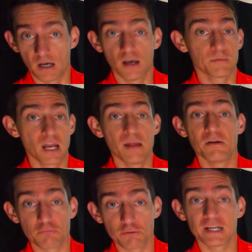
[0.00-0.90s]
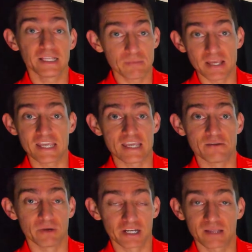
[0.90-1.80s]
I'm going to be really
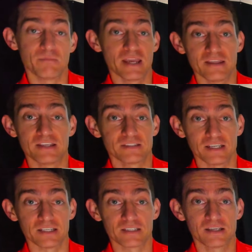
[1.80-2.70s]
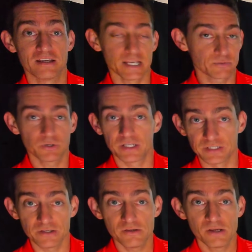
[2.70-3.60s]
picky when I compare these things. That's what I
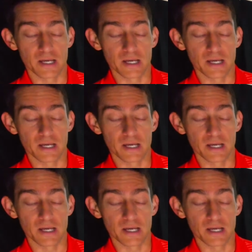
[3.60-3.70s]
do.